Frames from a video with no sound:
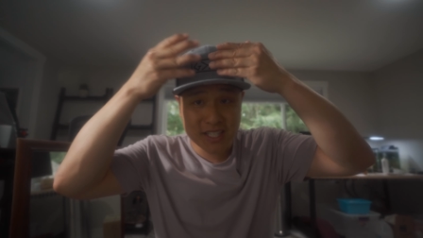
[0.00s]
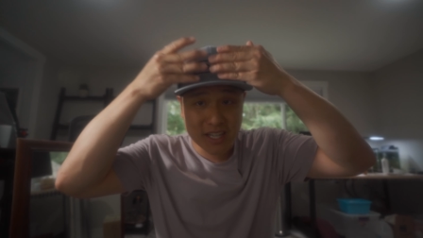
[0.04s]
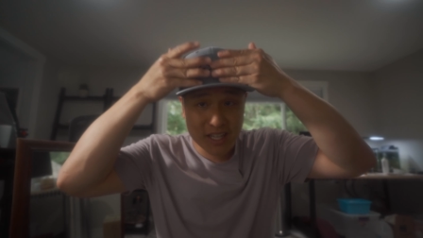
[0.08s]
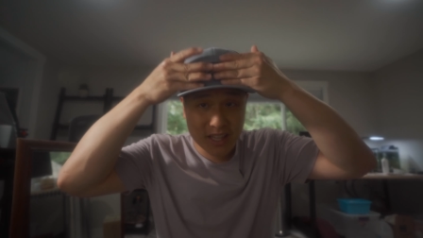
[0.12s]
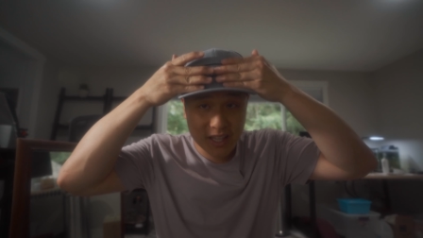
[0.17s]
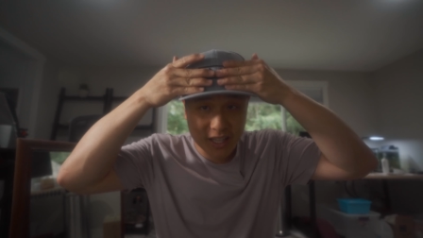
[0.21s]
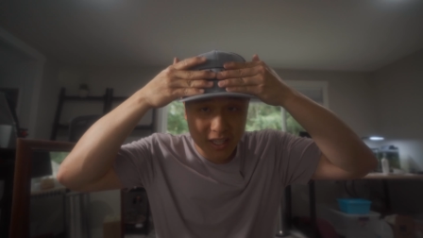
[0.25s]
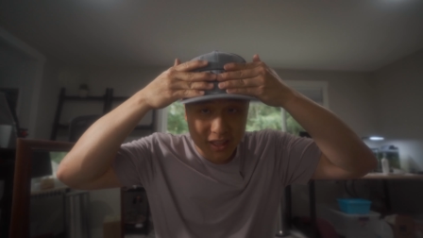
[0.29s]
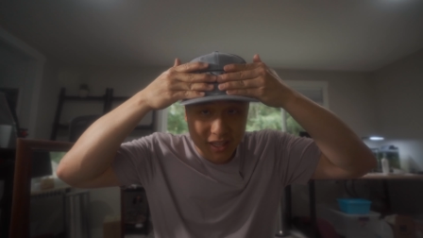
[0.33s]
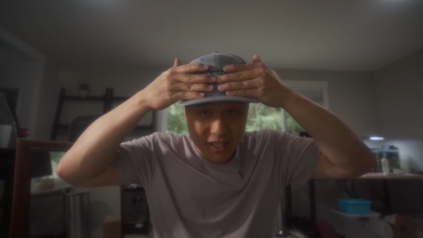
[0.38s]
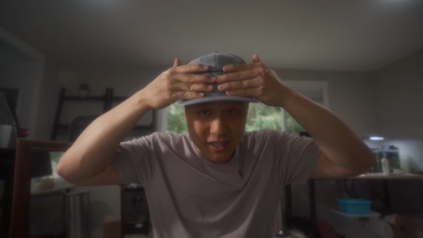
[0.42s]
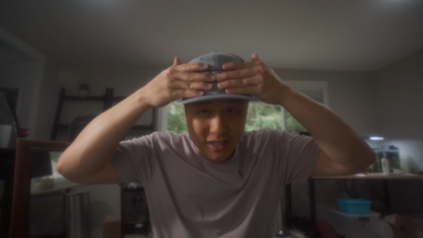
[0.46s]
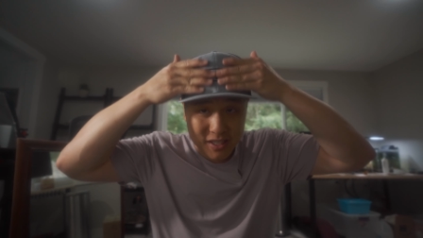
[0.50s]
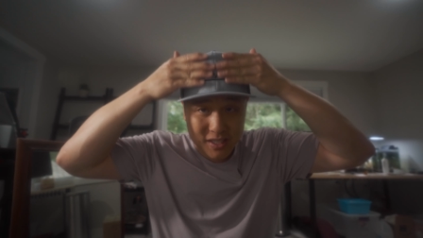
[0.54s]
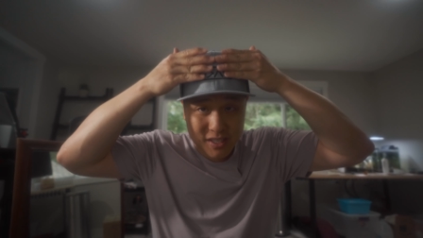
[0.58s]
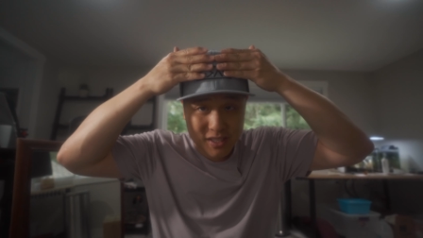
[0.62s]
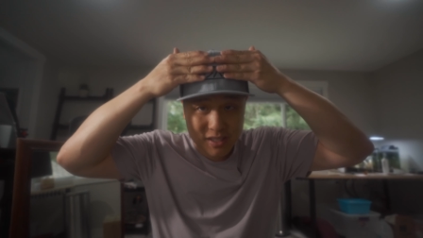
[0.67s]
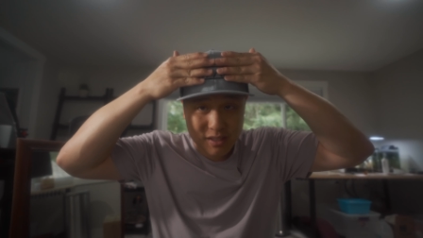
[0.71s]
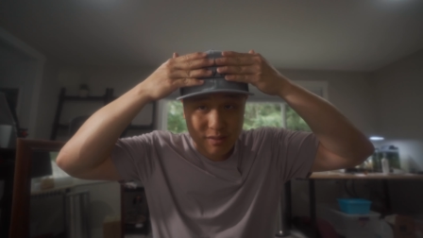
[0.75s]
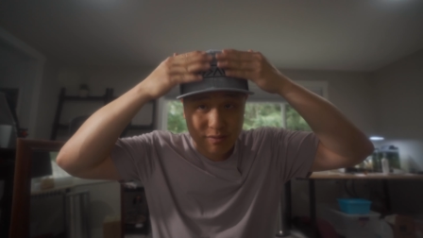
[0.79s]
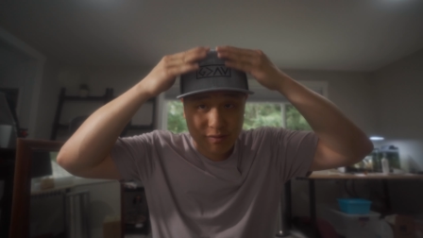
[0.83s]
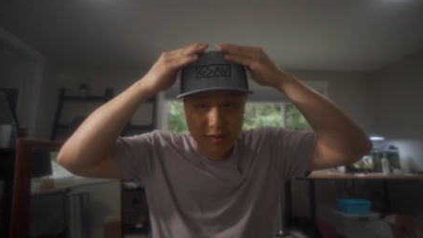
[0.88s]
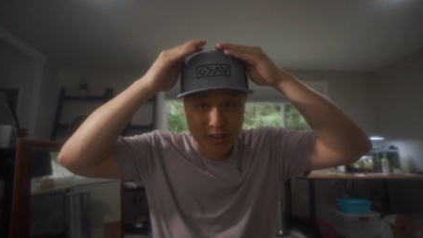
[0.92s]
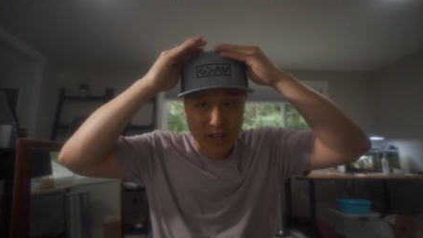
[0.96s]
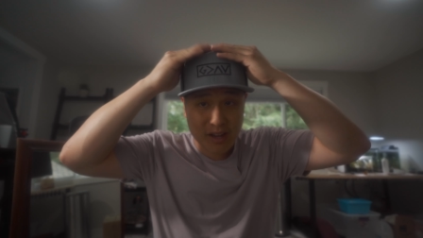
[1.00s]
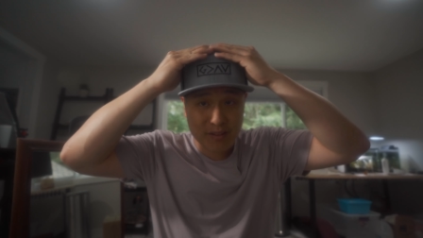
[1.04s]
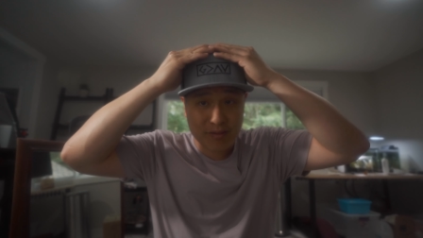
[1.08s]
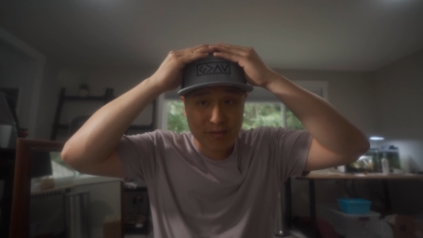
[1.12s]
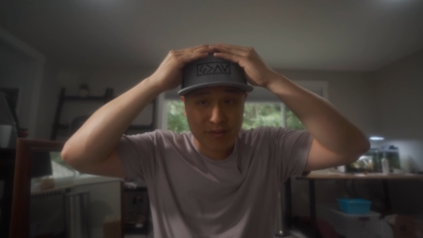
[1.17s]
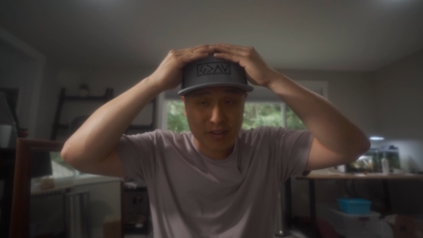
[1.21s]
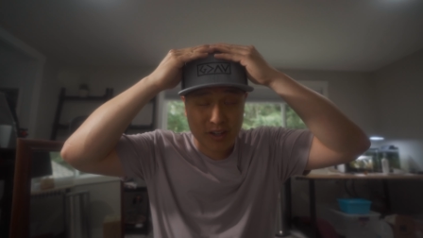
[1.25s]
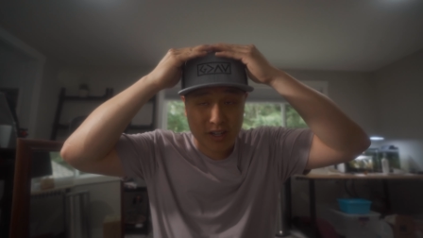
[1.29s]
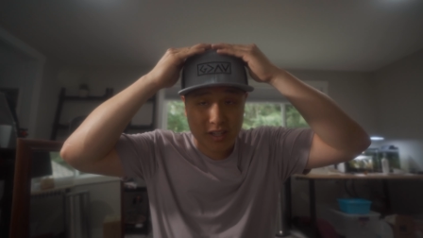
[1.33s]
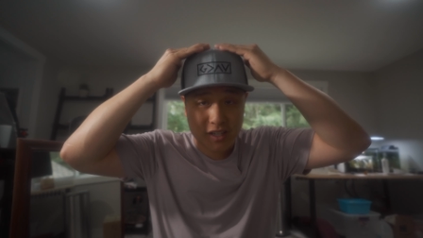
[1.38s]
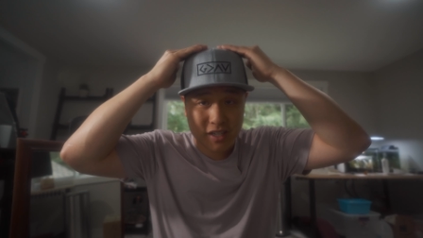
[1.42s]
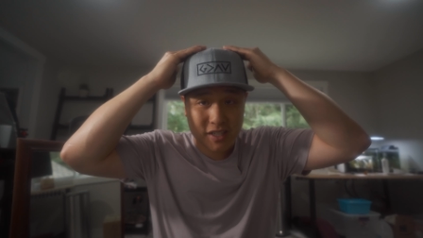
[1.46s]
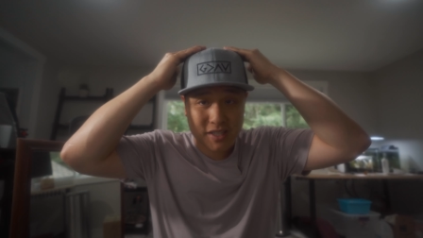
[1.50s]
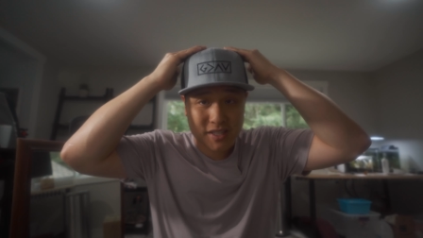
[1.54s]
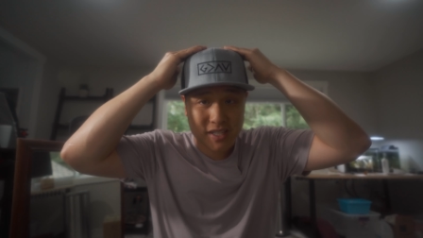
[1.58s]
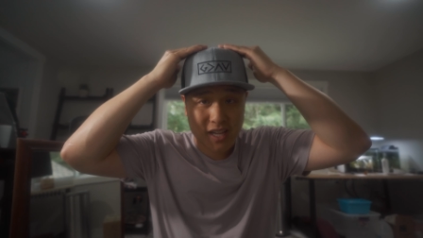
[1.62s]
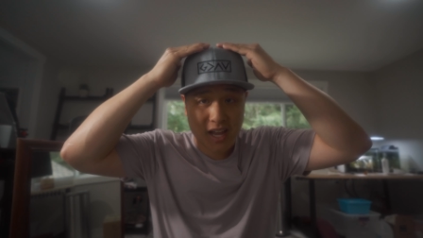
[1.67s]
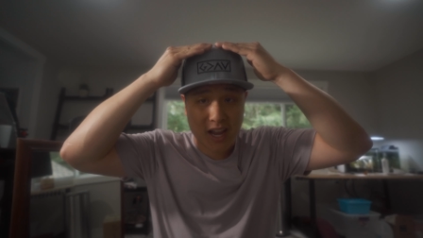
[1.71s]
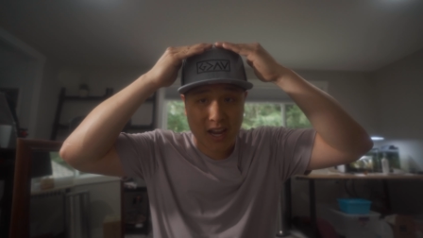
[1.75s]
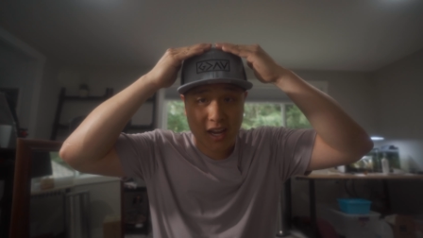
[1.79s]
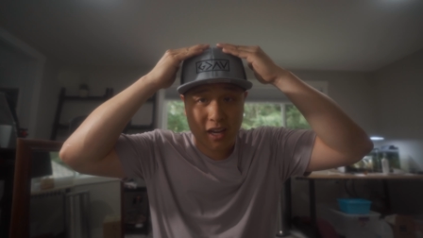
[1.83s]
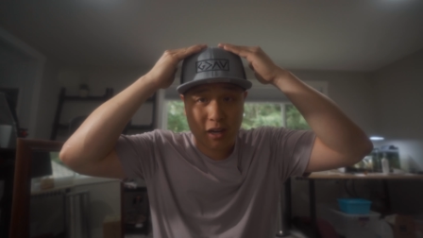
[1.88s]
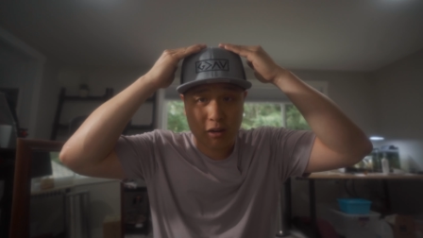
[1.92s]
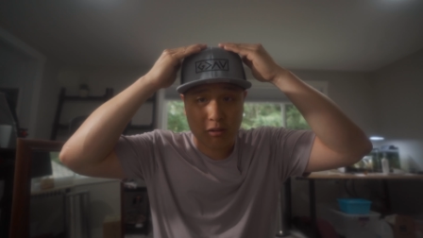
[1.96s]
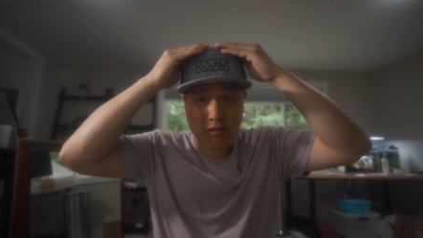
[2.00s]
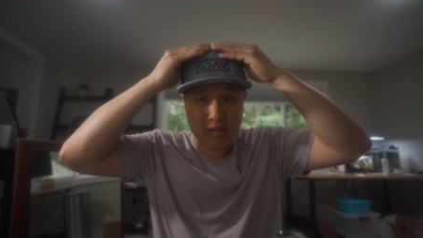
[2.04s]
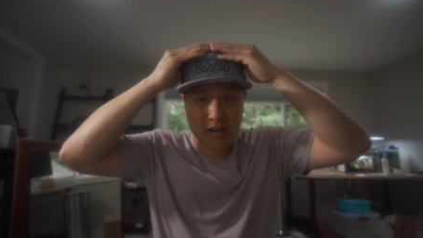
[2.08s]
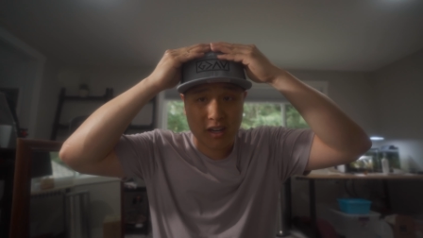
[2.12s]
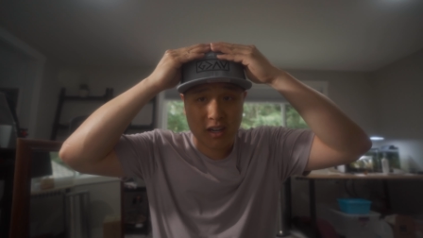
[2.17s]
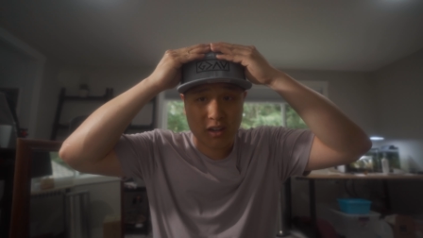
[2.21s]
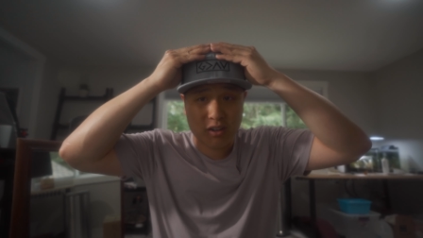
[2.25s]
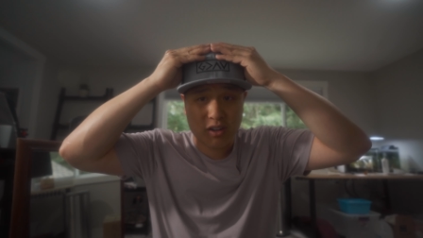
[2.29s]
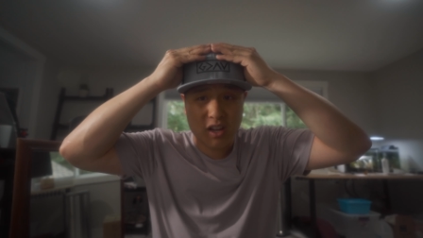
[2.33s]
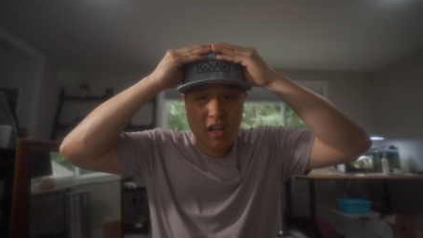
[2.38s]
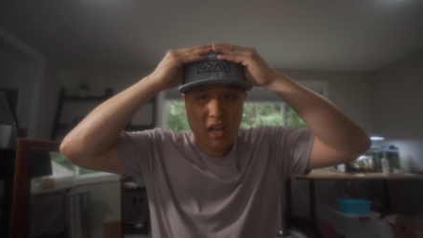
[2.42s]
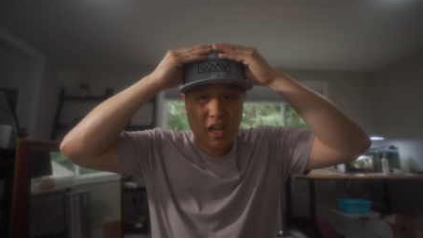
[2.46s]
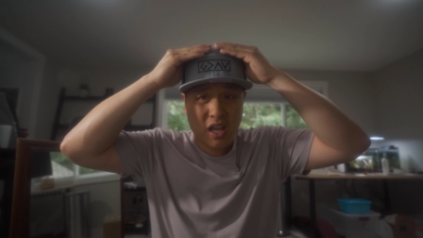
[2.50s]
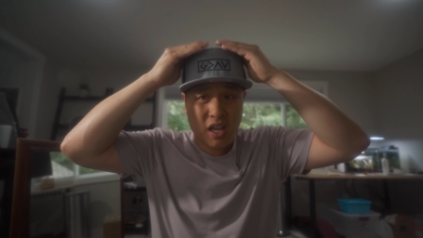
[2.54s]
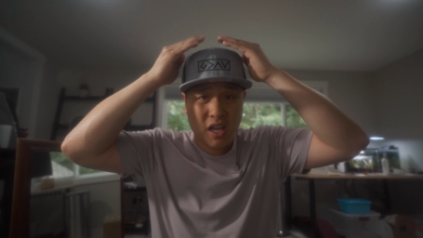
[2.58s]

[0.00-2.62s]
I like that this is a flat front, it's a high crown,